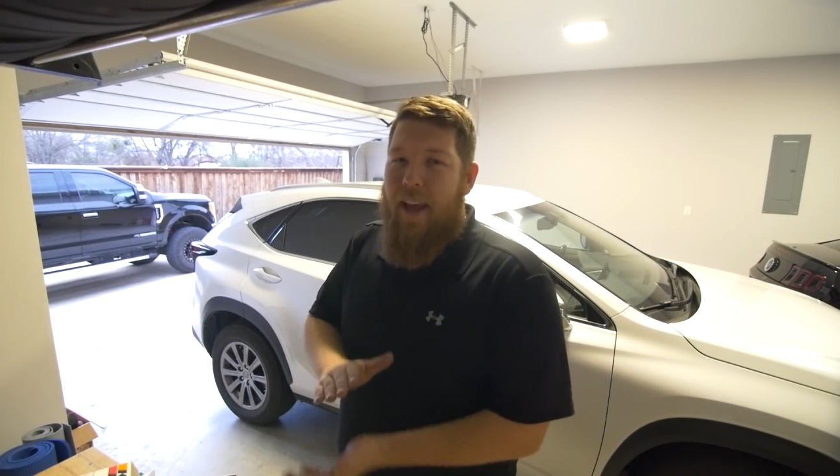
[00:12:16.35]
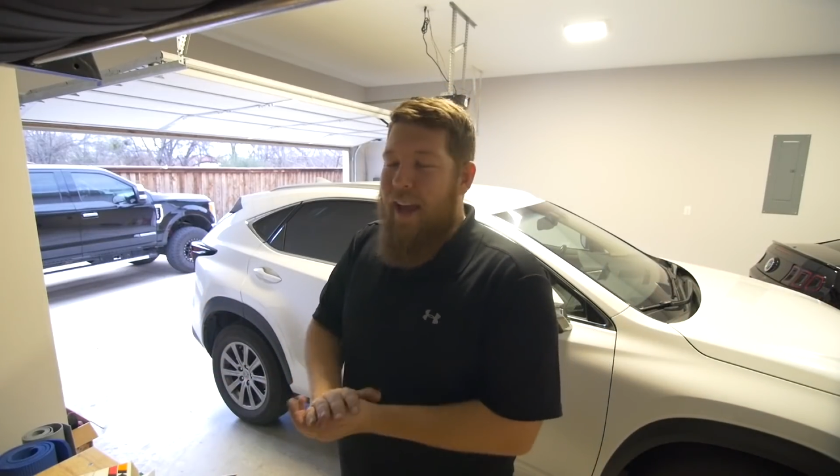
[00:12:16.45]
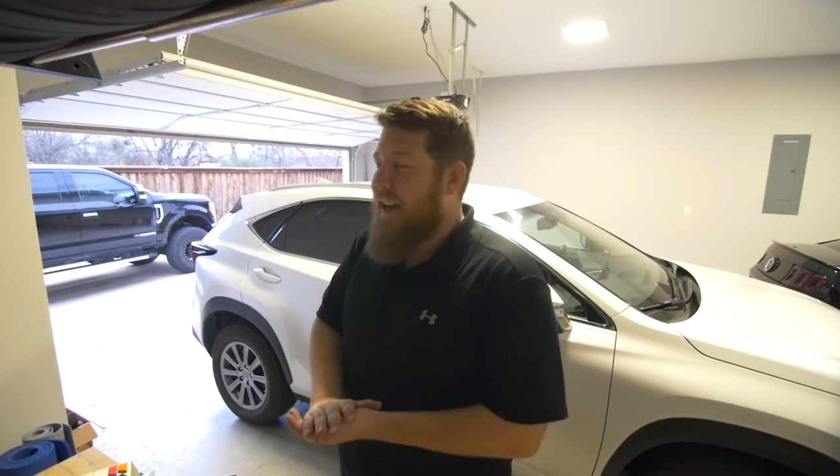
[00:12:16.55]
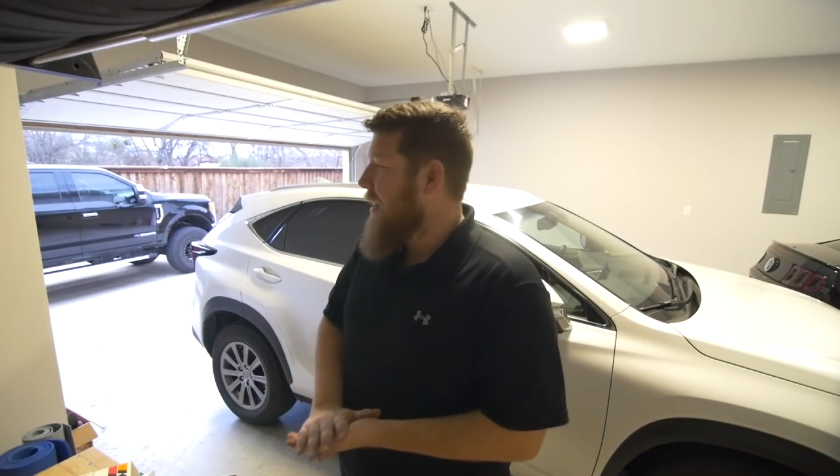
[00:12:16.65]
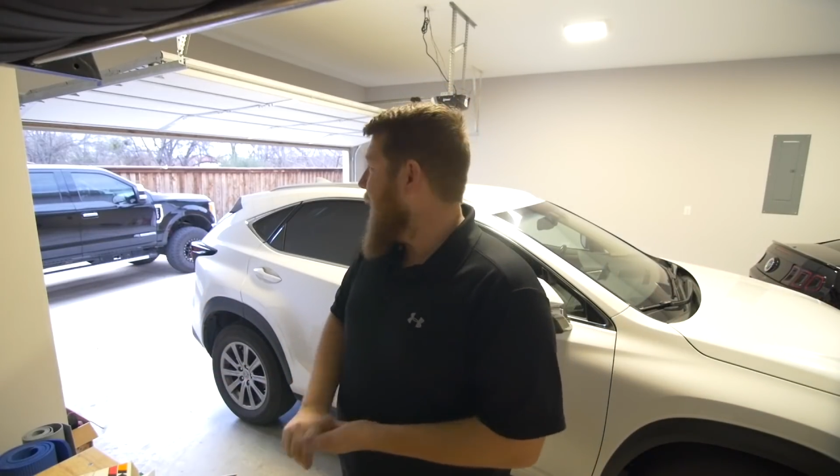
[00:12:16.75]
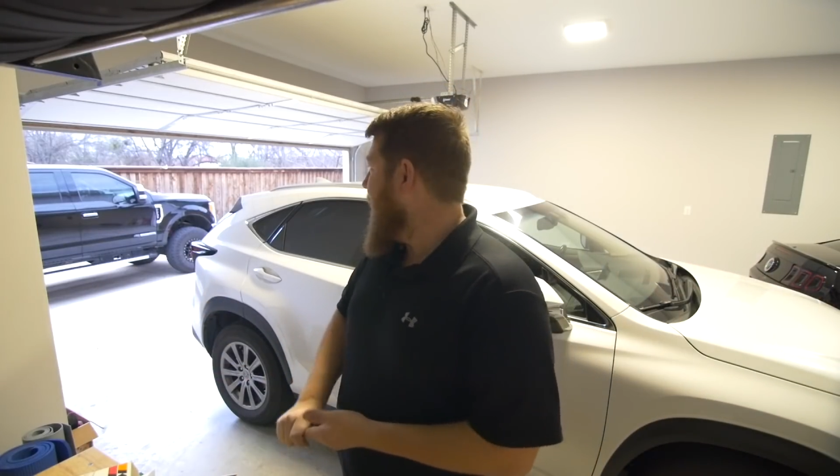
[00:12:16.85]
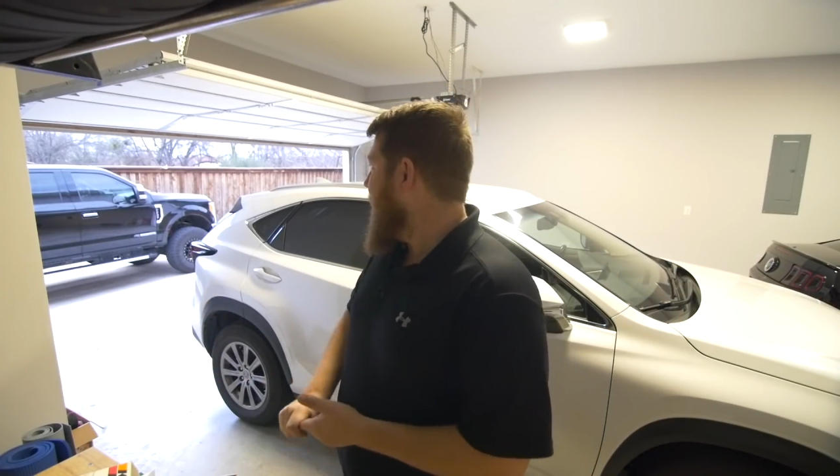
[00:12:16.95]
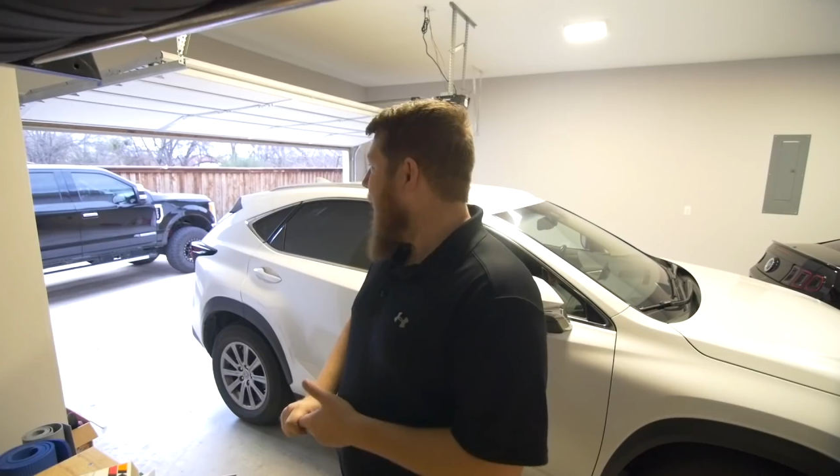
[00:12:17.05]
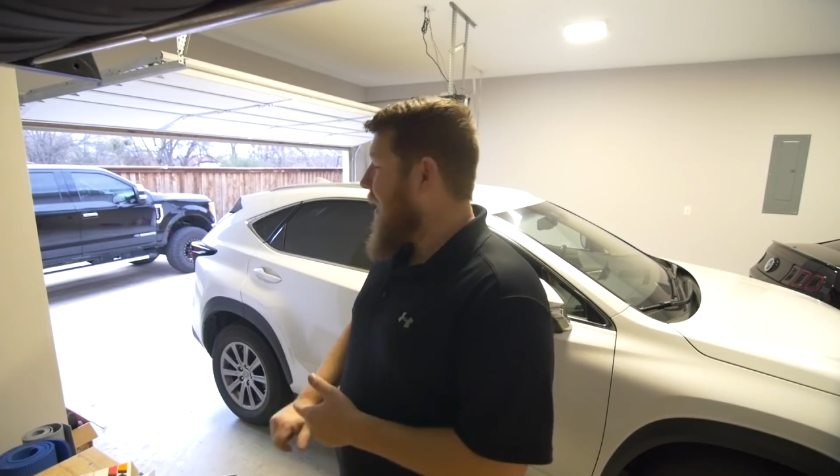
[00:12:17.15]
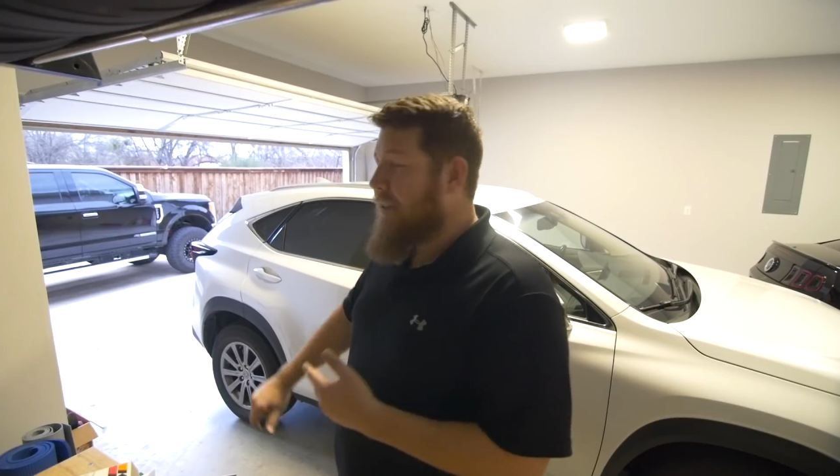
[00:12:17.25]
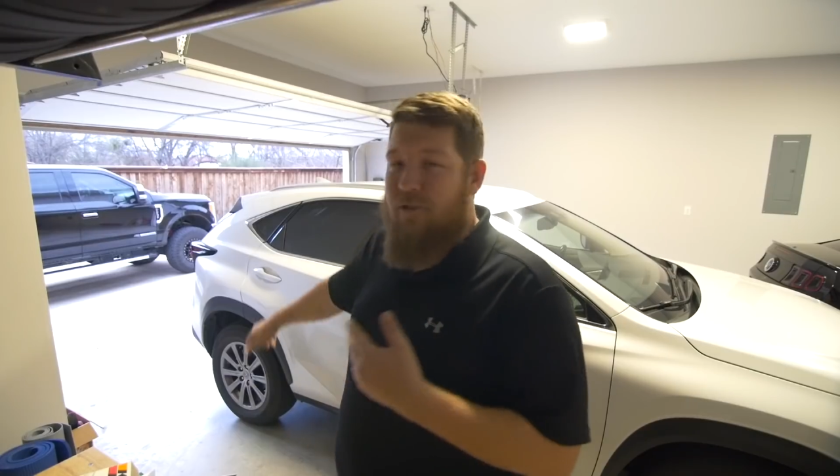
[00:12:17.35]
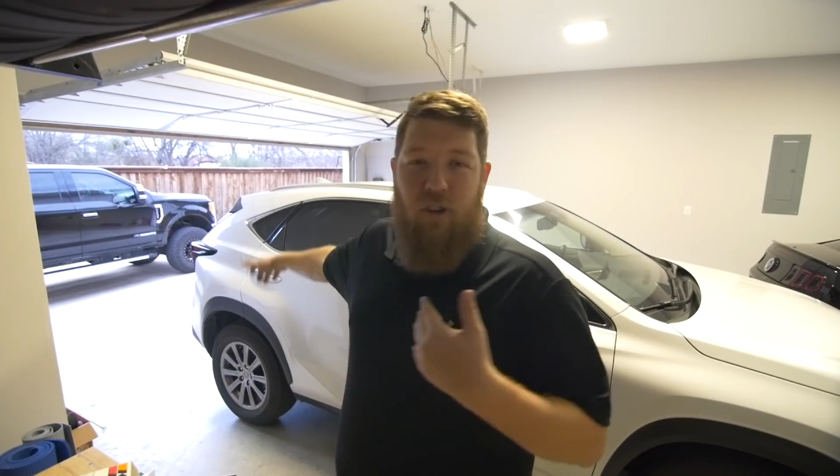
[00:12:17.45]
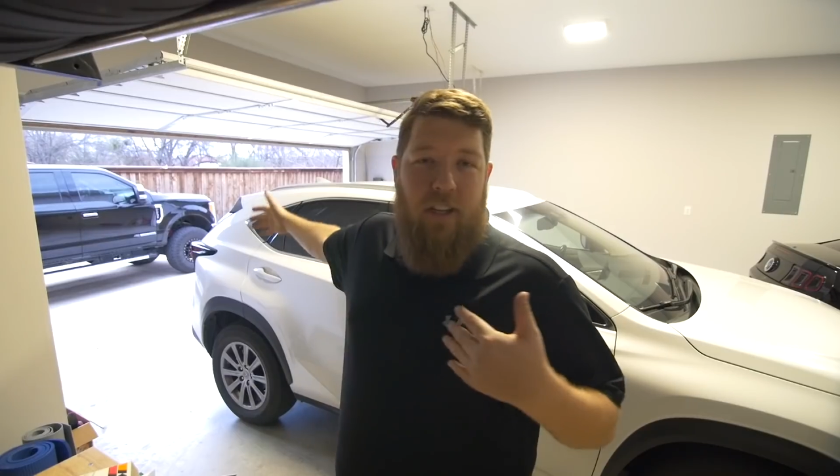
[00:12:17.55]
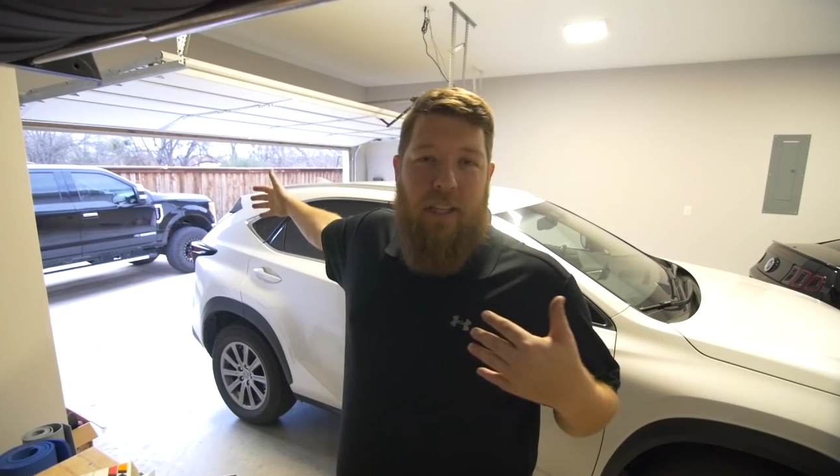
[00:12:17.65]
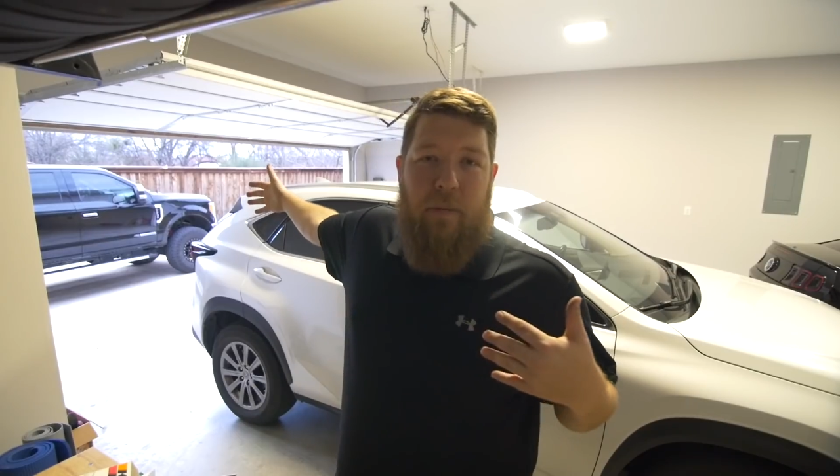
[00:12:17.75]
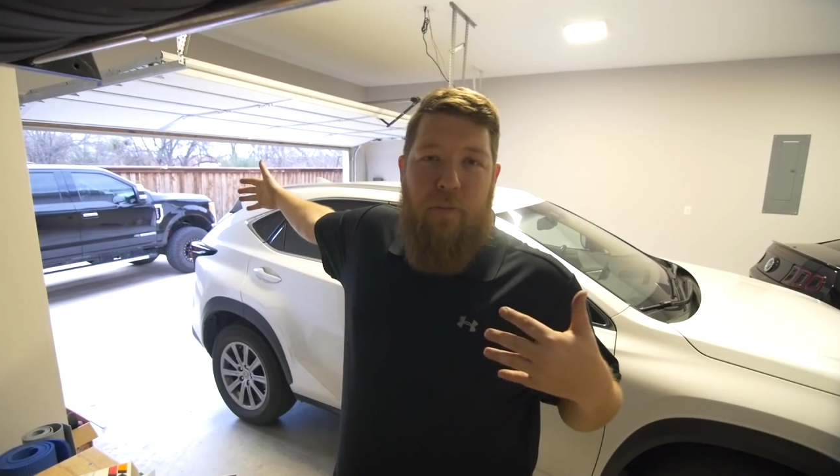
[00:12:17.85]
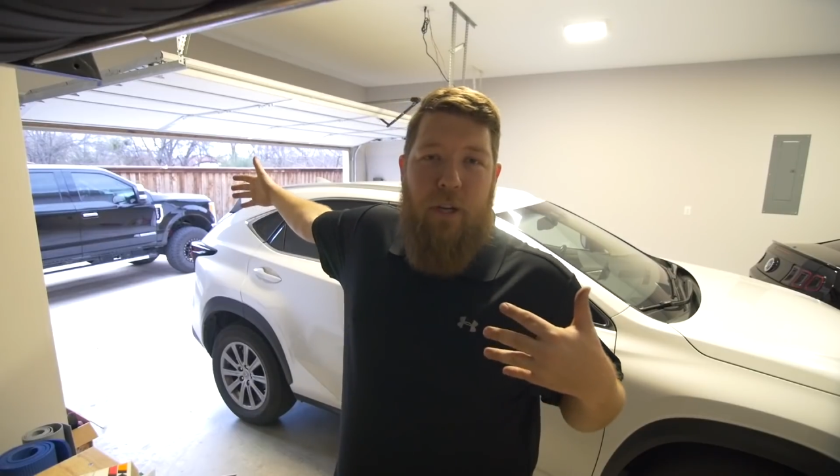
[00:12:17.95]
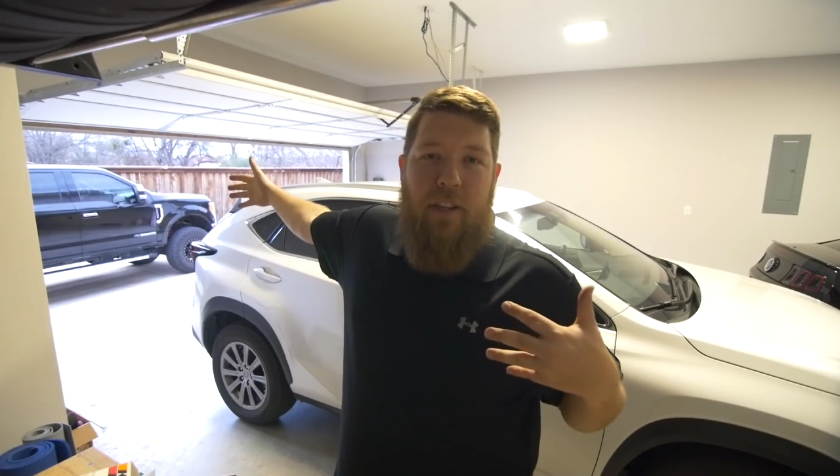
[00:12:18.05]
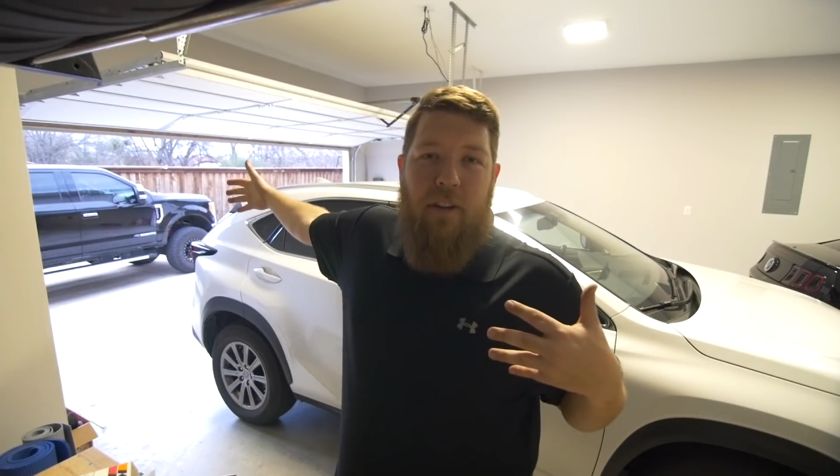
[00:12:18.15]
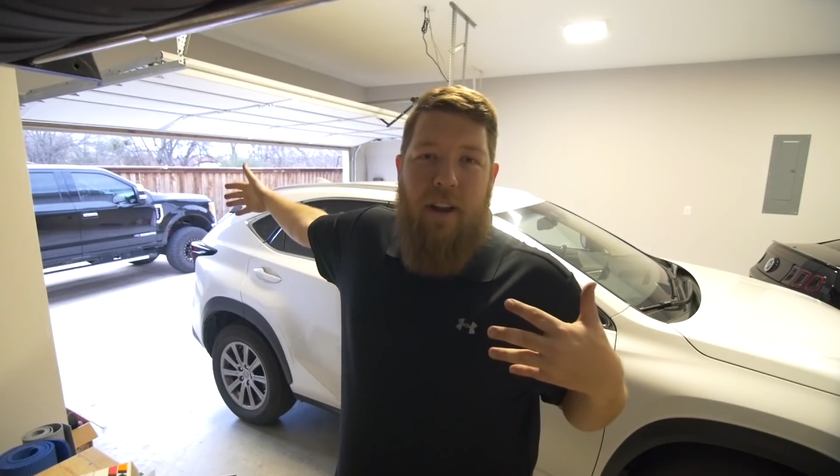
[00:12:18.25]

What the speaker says: And yeah, truck's gonna be breathing